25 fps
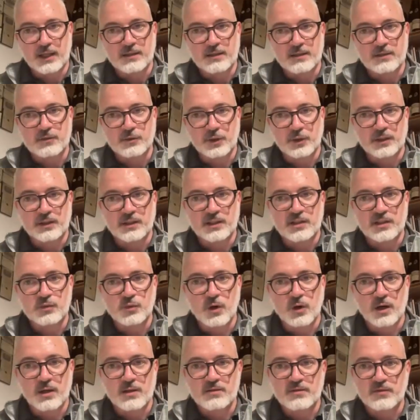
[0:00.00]
drink these
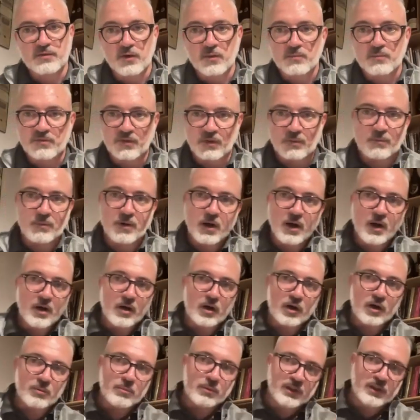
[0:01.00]
wines from
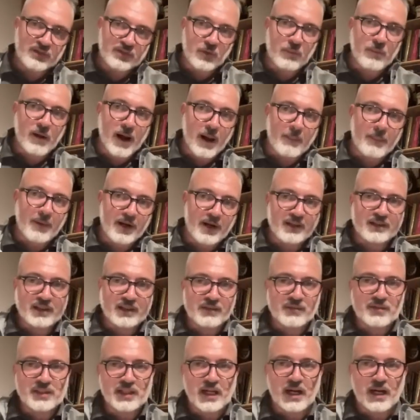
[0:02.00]
almost from
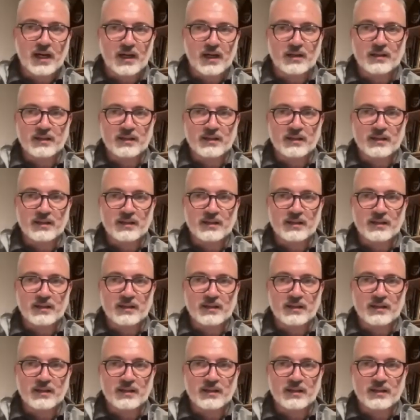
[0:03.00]
aperitif style,